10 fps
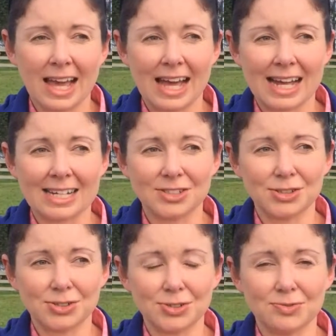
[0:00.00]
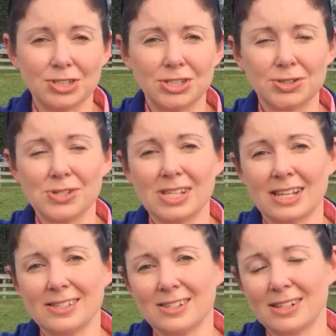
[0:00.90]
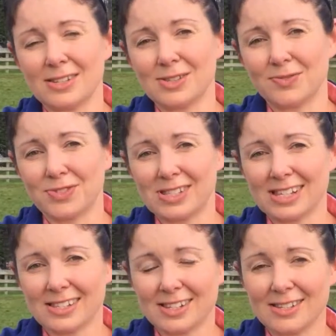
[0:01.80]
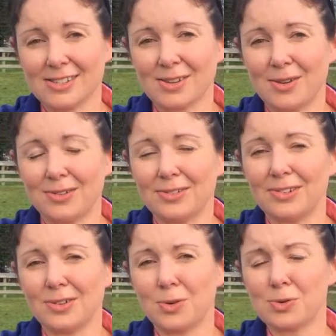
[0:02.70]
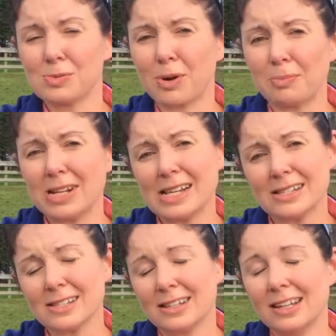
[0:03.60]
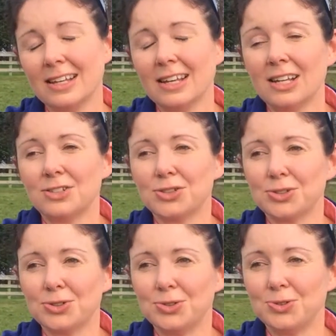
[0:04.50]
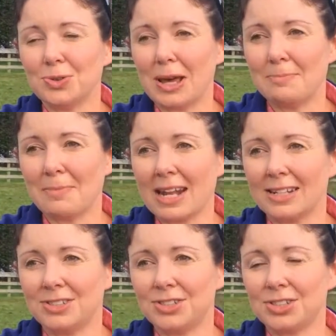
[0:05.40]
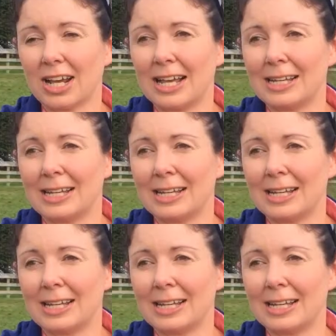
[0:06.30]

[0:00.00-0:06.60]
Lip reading: are to reduce the incidence of resistance on horse properties, to manage